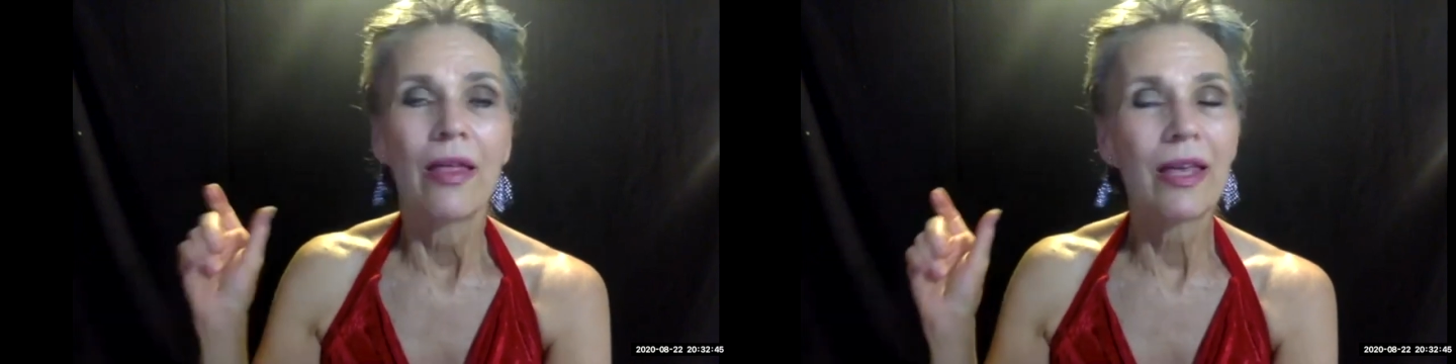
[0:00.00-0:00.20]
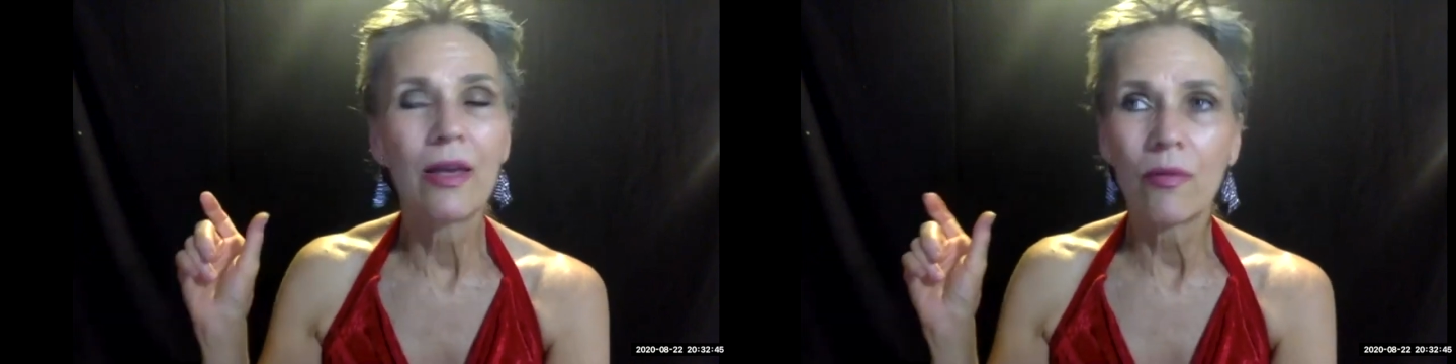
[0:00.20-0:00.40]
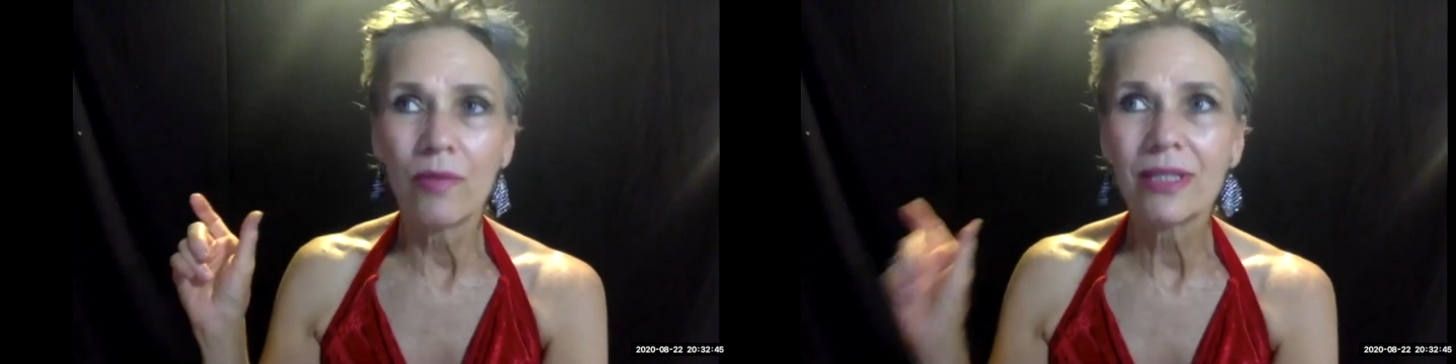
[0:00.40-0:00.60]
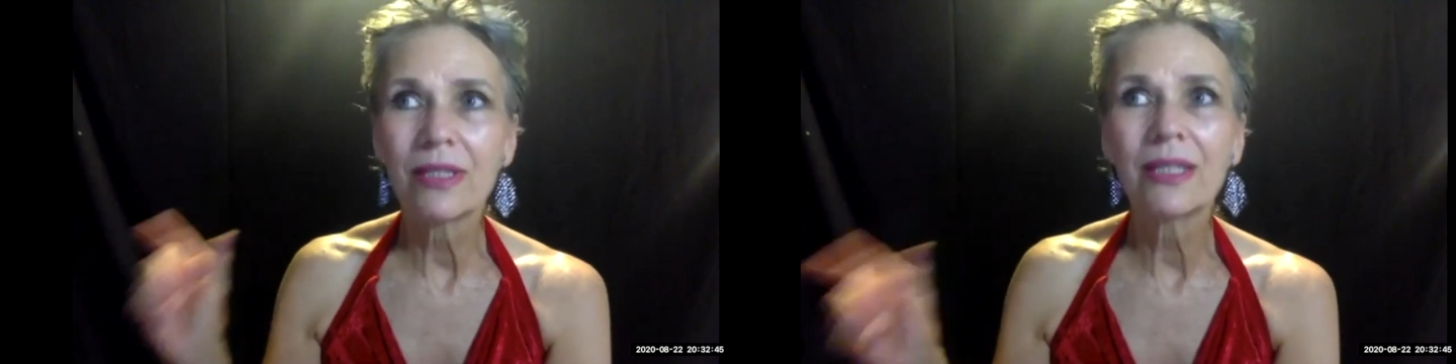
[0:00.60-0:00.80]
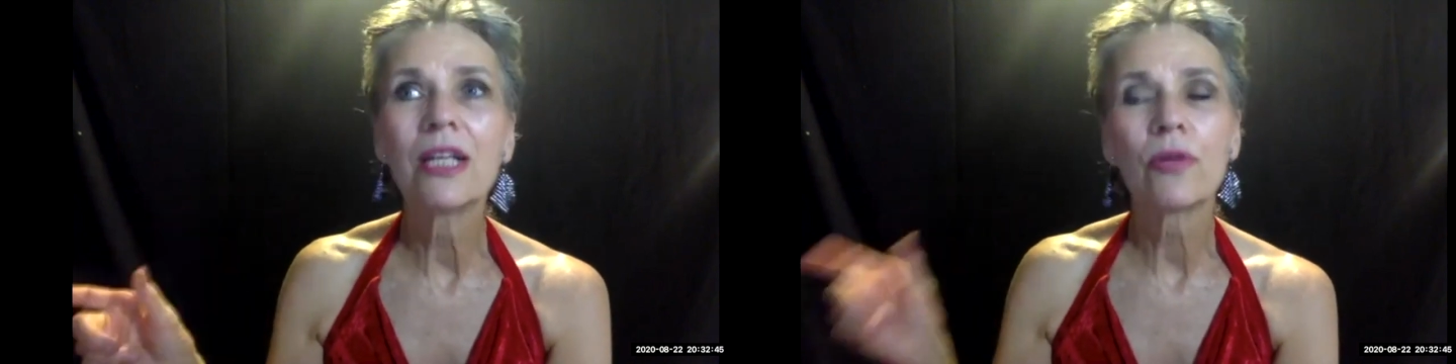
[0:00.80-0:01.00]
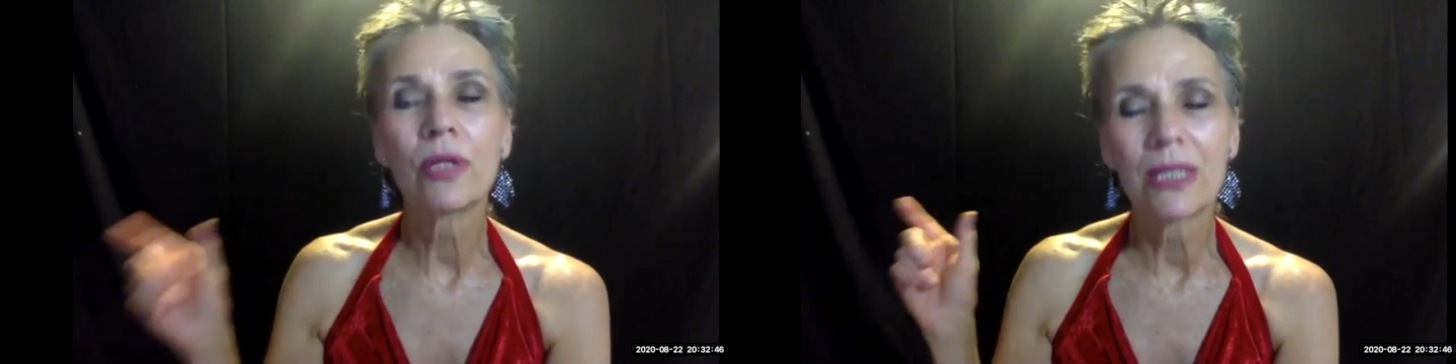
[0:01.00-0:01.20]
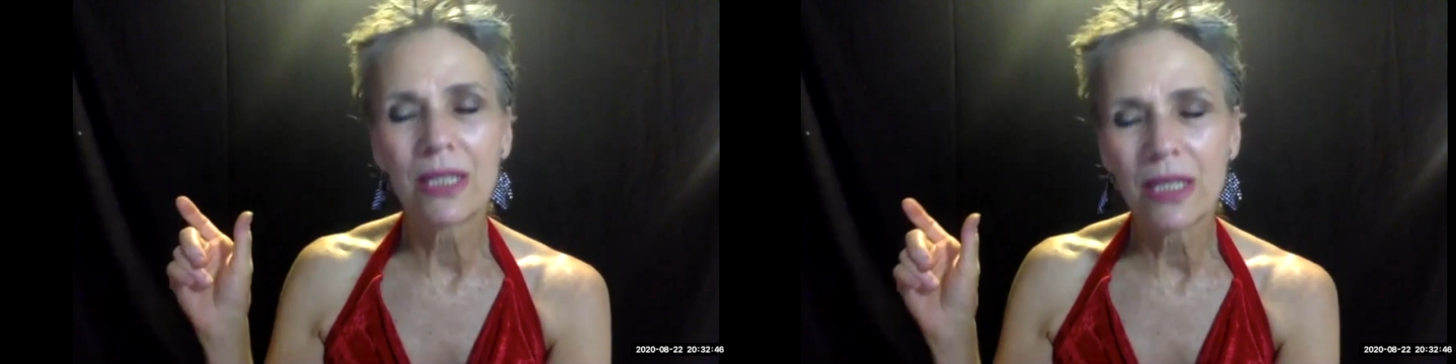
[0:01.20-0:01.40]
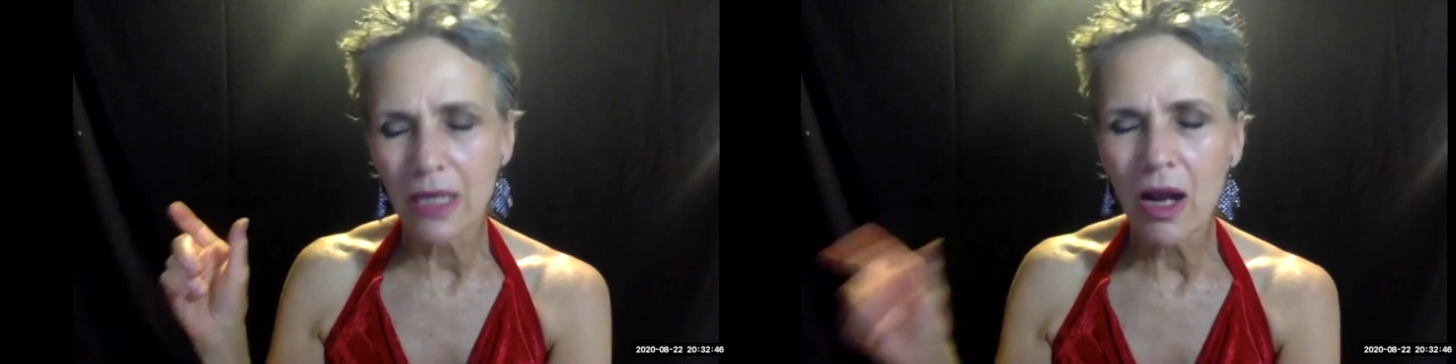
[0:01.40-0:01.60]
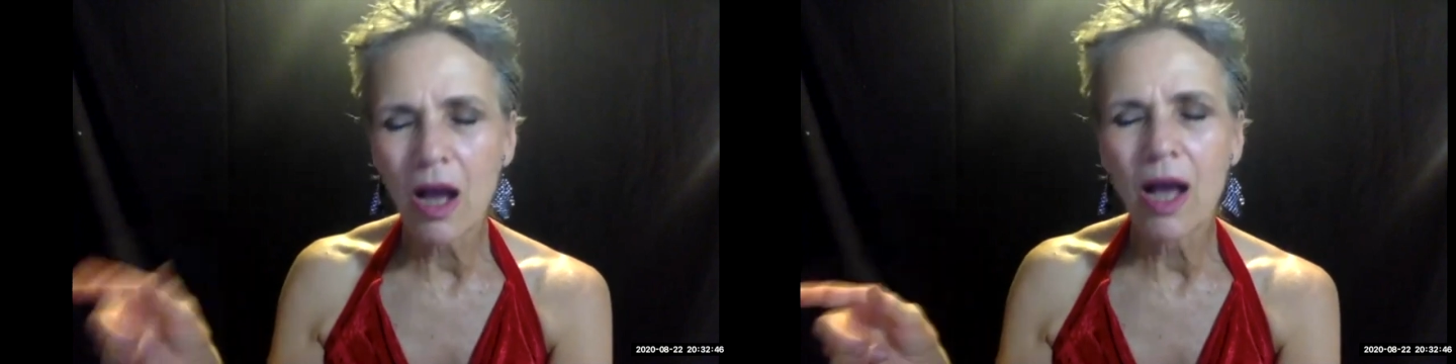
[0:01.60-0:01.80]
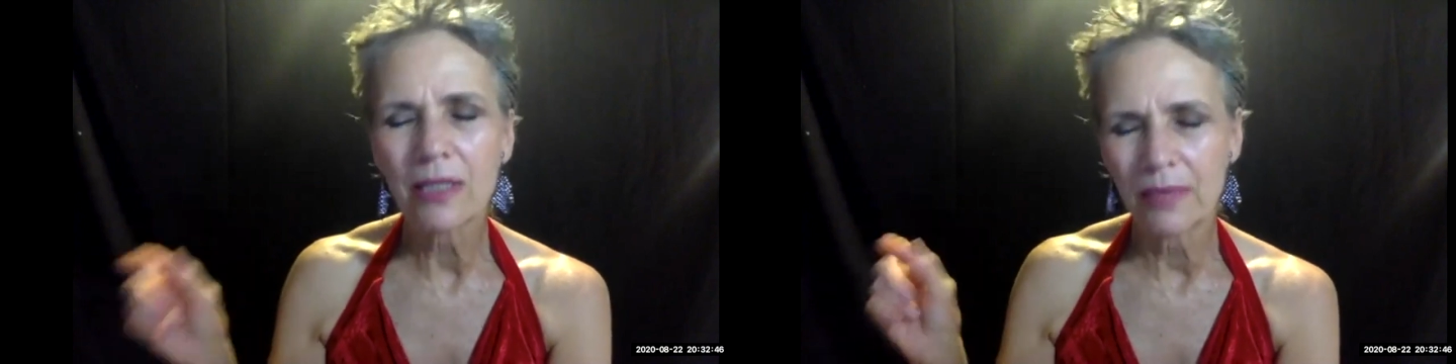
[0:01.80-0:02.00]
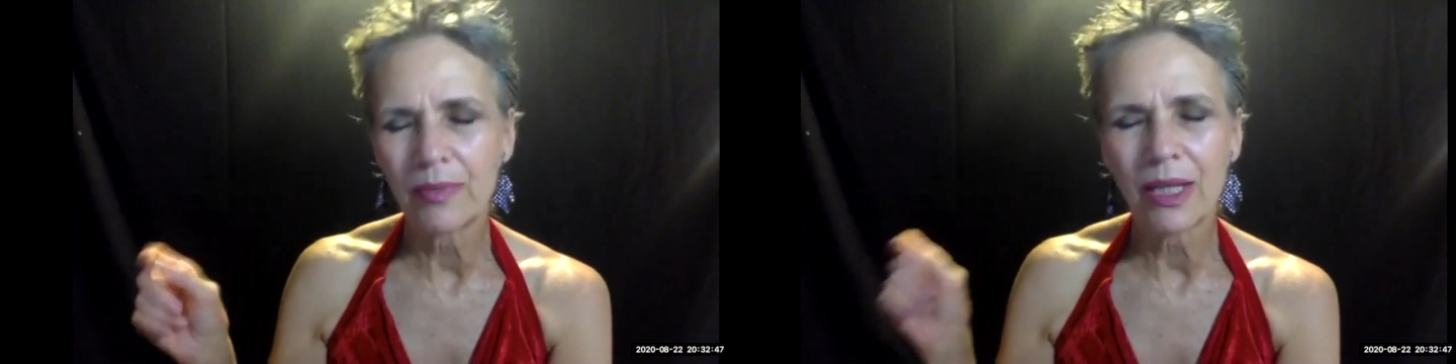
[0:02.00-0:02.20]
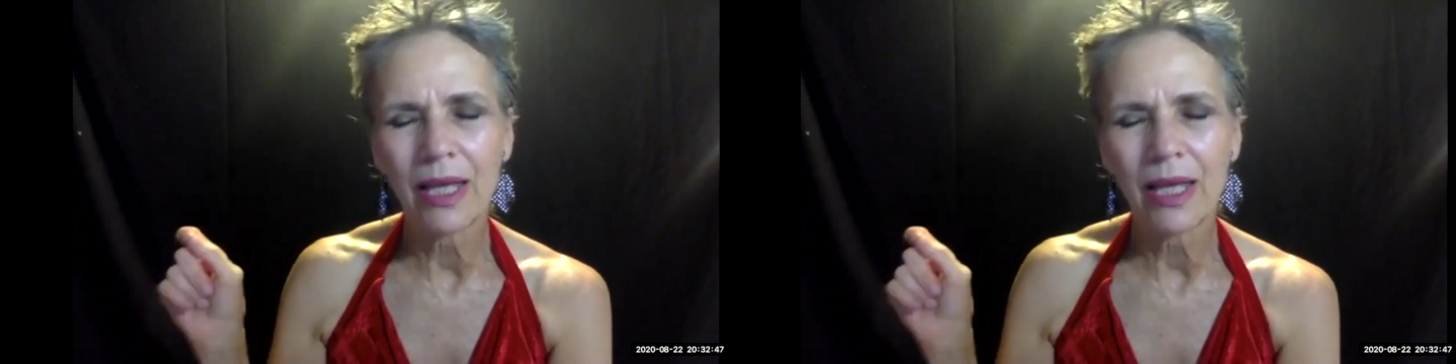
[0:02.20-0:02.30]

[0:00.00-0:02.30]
it was literally going to cost something